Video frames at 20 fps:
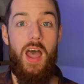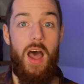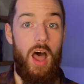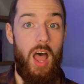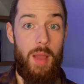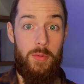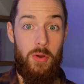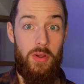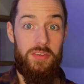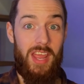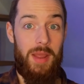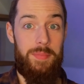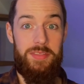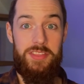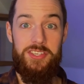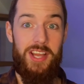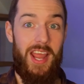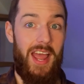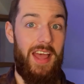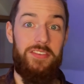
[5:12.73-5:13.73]
I'm always happy to
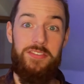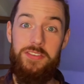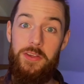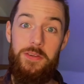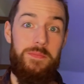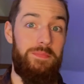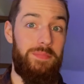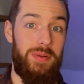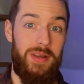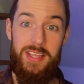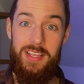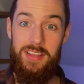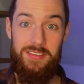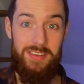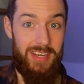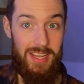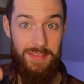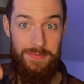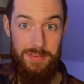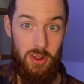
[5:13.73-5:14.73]
chat, so please
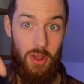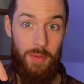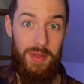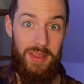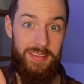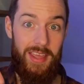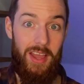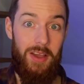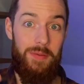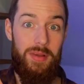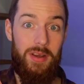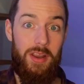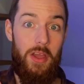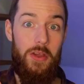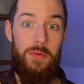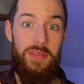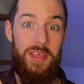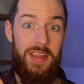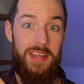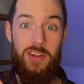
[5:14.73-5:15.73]
leave a comment down below
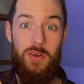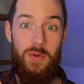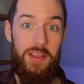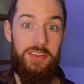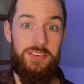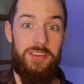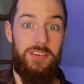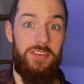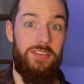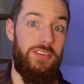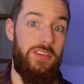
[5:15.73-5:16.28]
with any questions